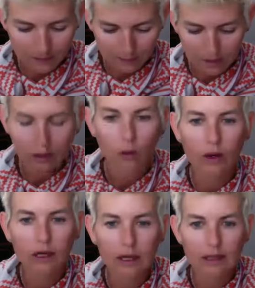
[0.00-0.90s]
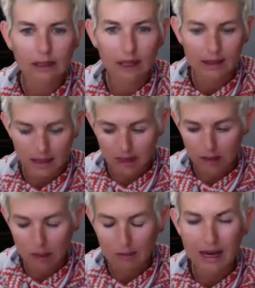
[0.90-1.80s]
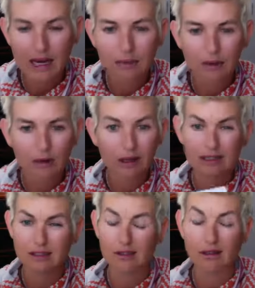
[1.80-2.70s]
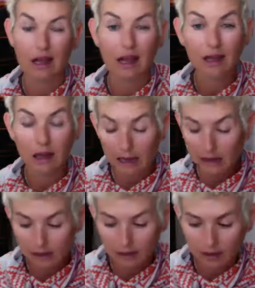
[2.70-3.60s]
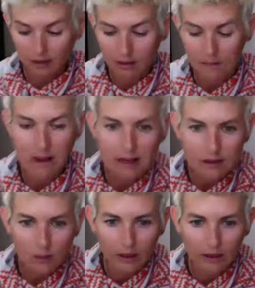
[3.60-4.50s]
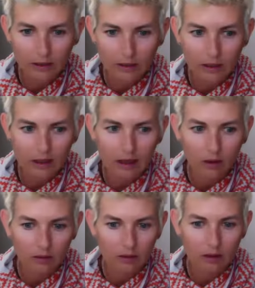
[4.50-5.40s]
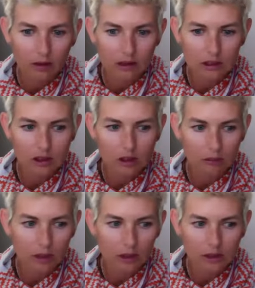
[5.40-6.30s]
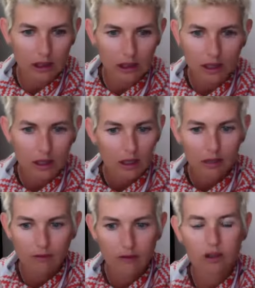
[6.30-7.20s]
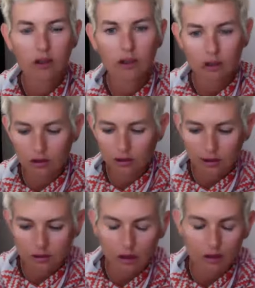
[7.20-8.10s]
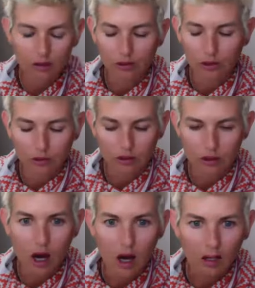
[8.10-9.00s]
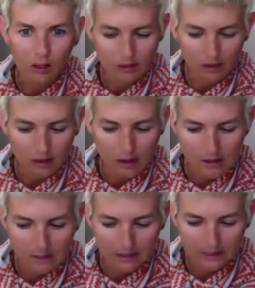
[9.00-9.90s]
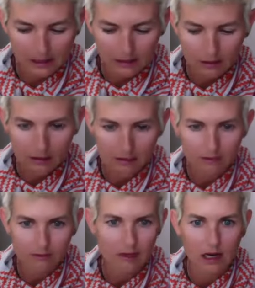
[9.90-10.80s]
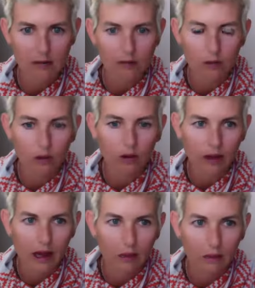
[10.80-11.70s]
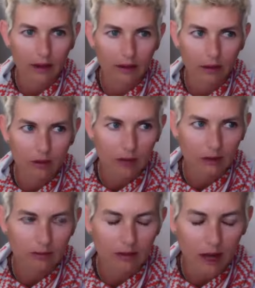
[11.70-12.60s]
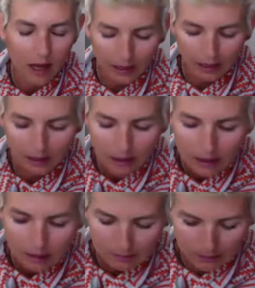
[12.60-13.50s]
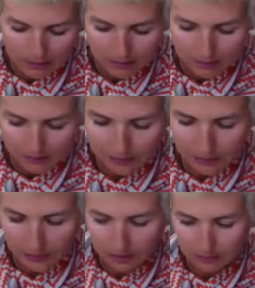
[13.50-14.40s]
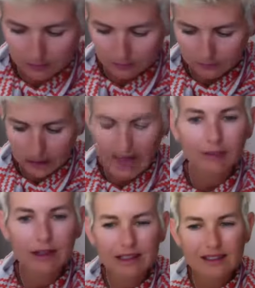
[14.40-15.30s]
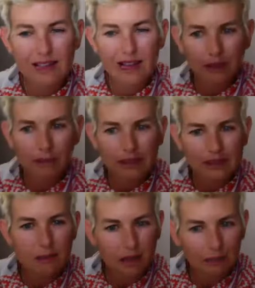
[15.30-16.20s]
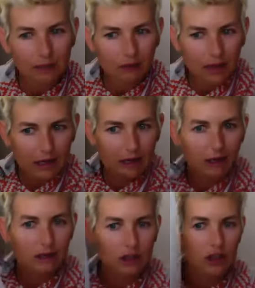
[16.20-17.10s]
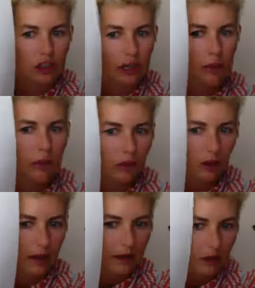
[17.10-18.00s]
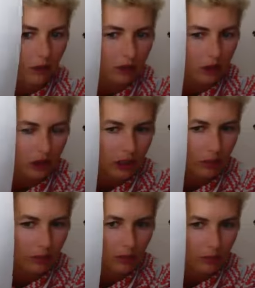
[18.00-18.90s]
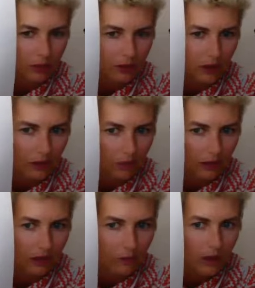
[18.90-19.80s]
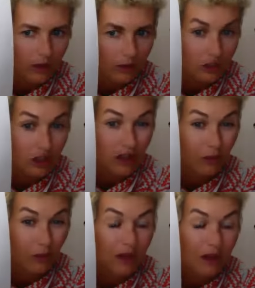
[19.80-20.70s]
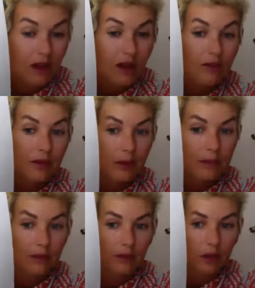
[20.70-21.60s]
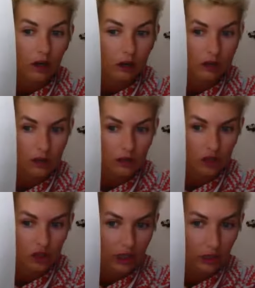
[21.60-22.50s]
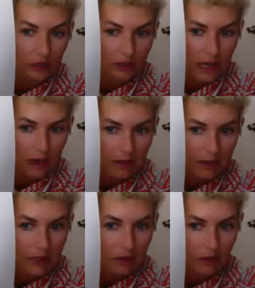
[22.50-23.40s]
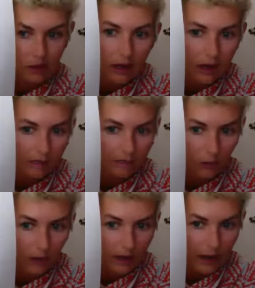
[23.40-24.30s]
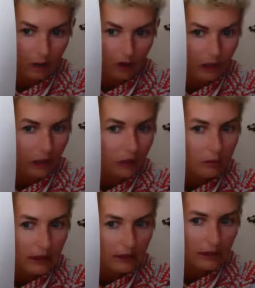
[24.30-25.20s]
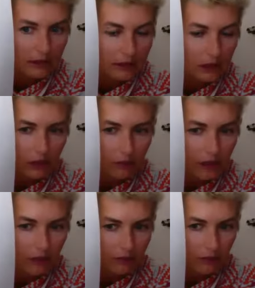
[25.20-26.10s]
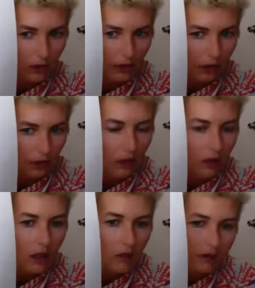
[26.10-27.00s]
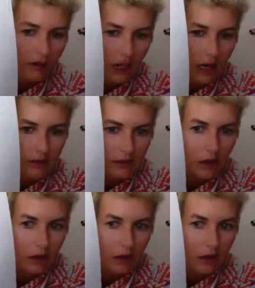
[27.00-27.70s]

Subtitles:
being organized like that on paper is, I think, the best way to do it. Now, if you're a digital person, for sure you could do this all in Google Docs and set up a folder that way, and that would be fine. But having this piece of paper right here to share with your mentor, to share with the person you're working with, and to share with the people, to share with Deb and teach her how to fill one out, share with Bentley, teach him how to fill one out, Jess,